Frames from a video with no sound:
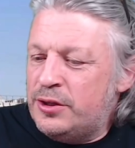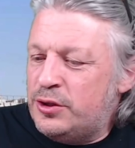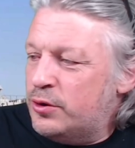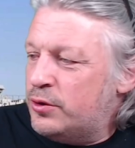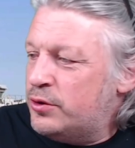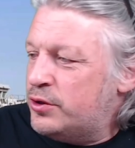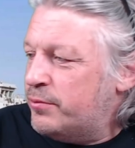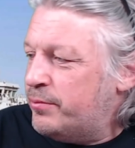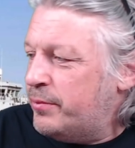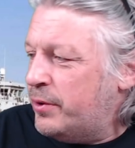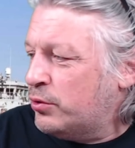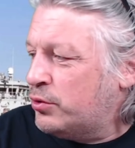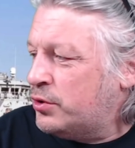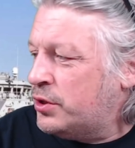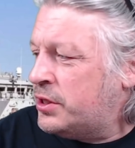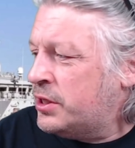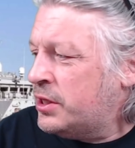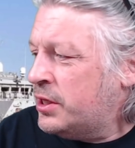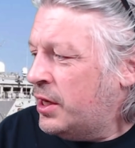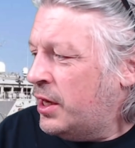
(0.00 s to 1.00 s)
George and
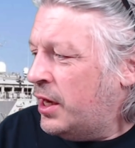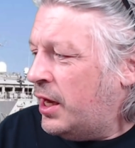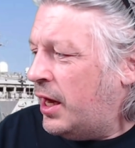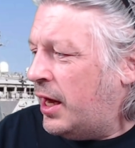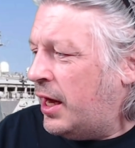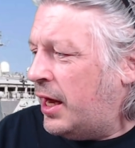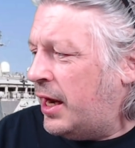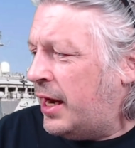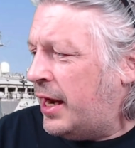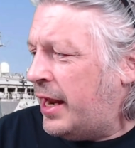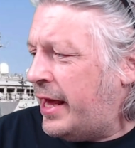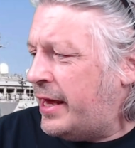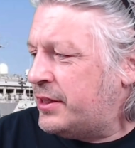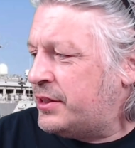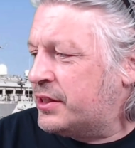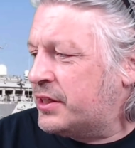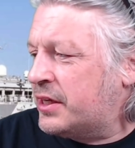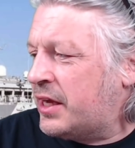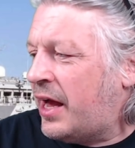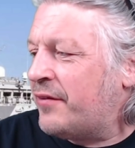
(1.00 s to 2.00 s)
Mildred.
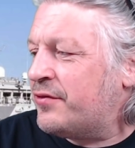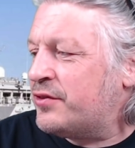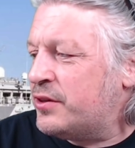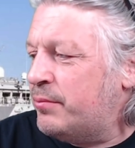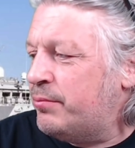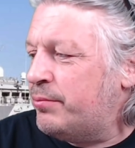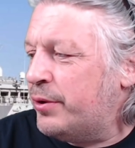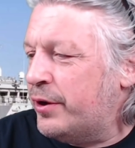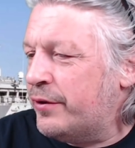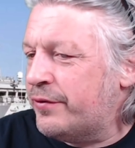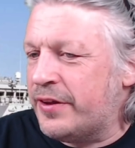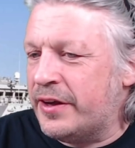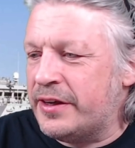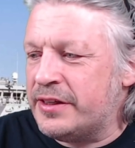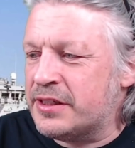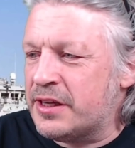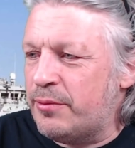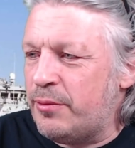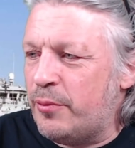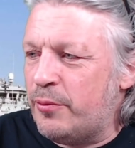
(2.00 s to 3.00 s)
Let's have some
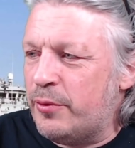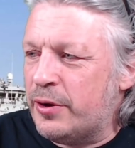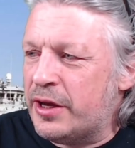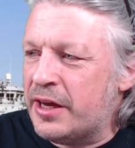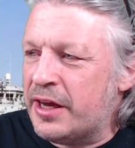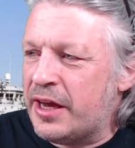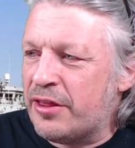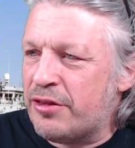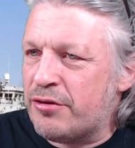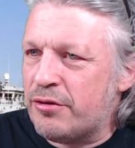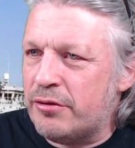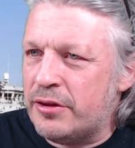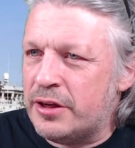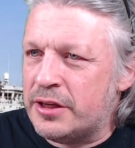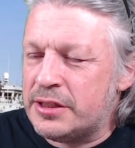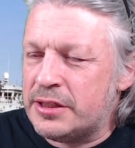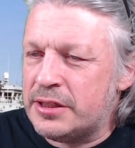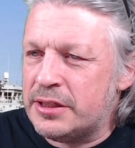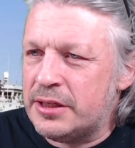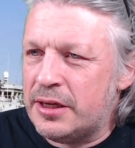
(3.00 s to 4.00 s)
birthdays. Come on, we can get through
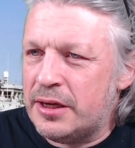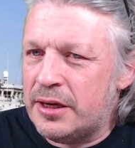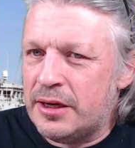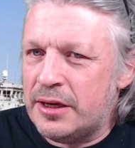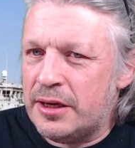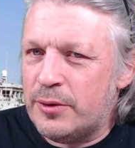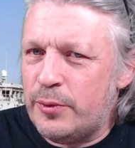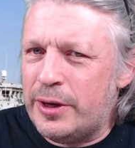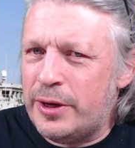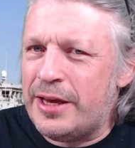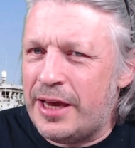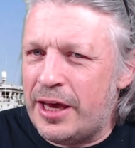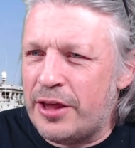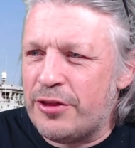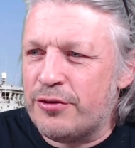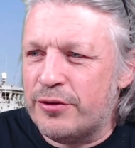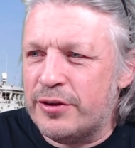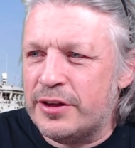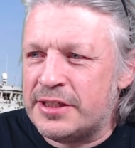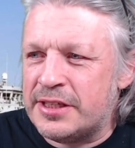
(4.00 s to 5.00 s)
this. We can
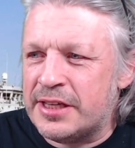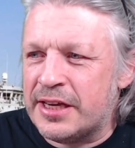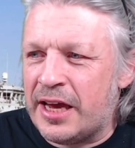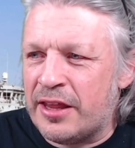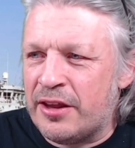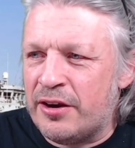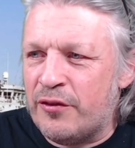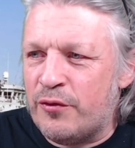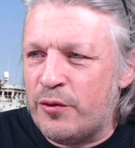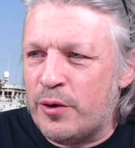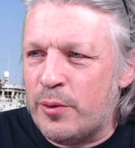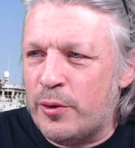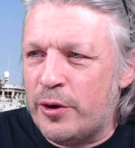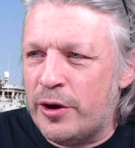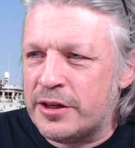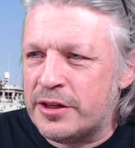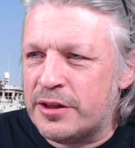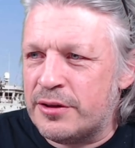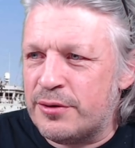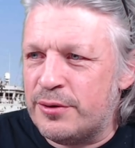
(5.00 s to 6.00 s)
get through this together. If we
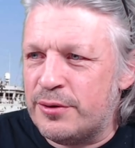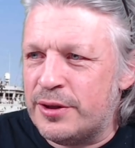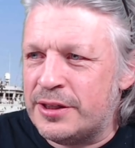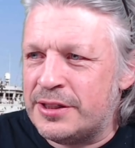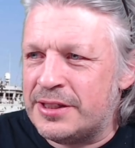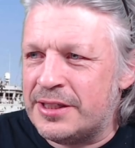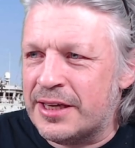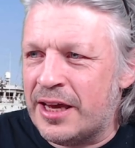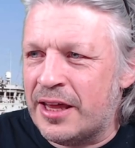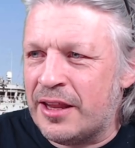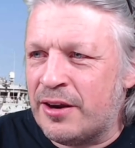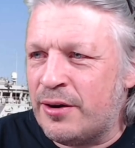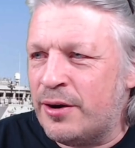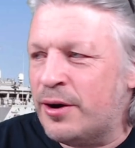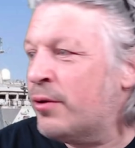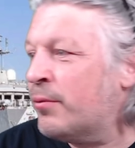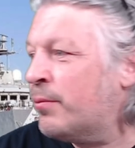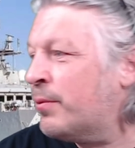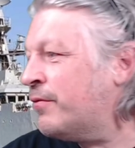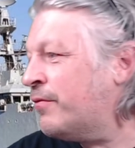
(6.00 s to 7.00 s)
work through this together,
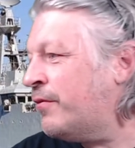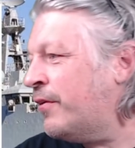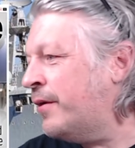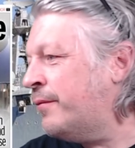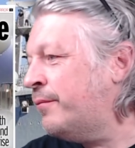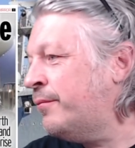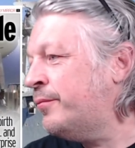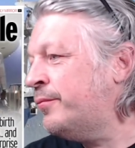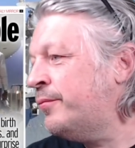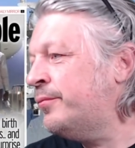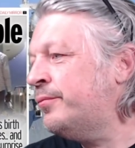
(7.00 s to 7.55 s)
it'll be fine.